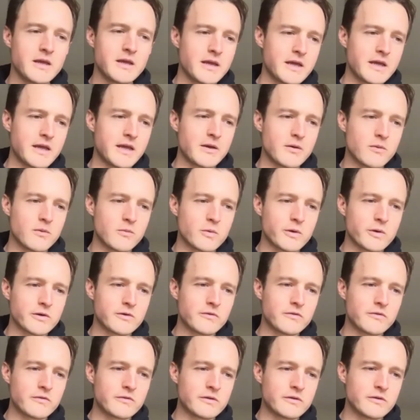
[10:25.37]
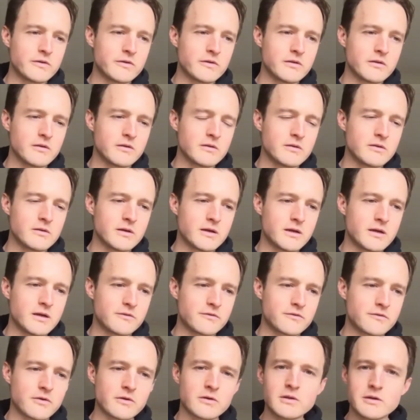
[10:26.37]
and what are you still uh,
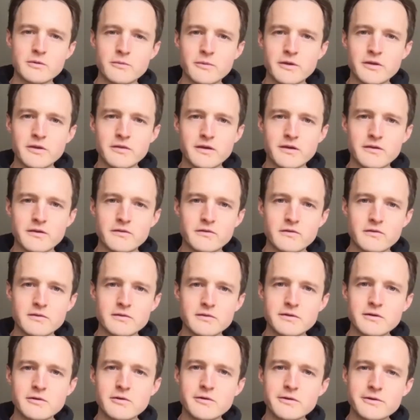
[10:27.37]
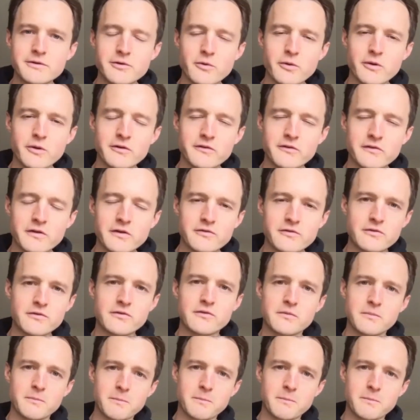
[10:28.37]
struggling with as a leader in your organizations?